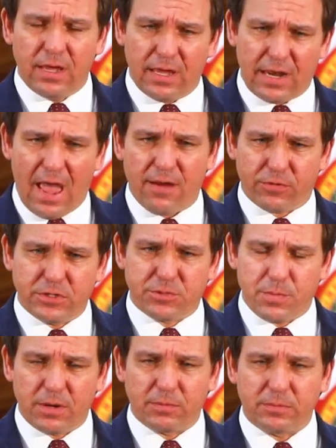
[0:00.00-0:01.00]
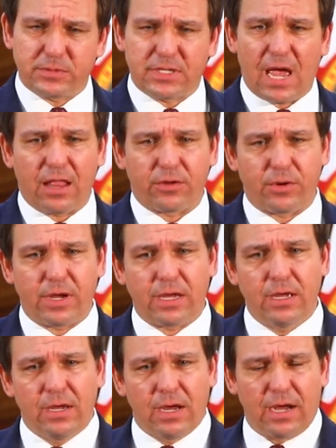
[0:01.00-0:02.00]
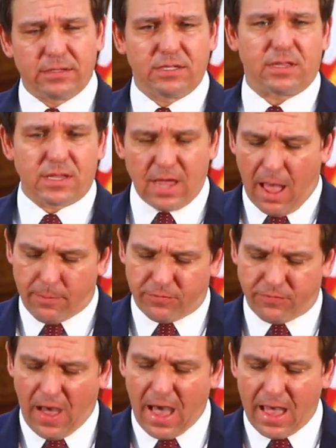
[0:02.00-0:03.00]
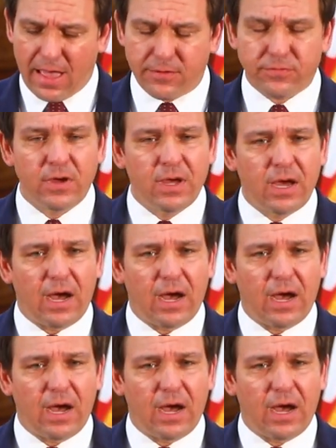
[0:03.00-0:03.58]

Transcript: in average minimum salary uh, to the top five.